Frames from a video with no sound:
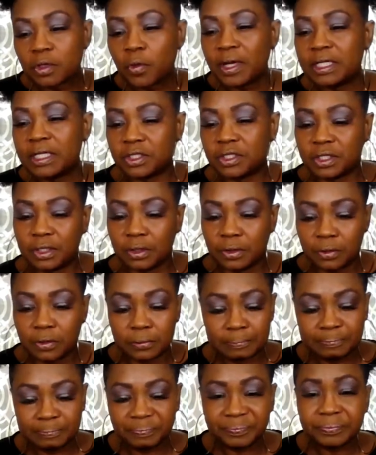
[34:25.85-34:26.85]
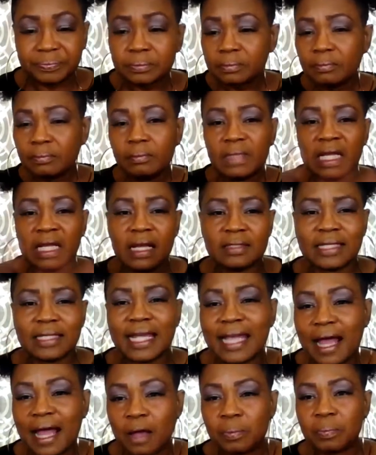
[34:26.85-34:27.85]
It's going to
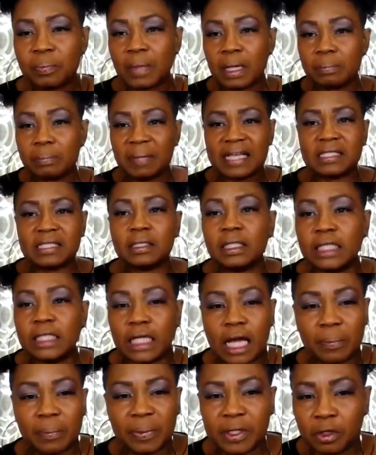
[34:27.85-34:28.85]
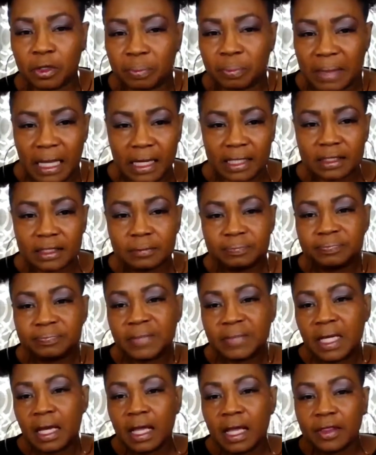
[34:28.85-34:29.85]
take out basically a cup of your blood.